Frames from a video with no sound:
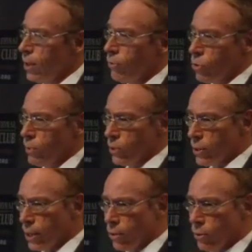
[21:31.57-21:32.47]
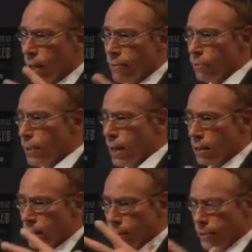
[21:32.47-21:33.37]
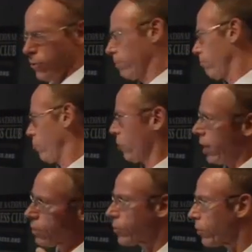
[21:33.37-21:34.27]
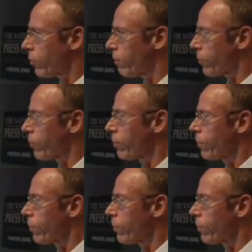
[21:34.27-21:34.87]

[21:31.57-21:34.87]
which means skeletal abnormalities and genetic syndromes,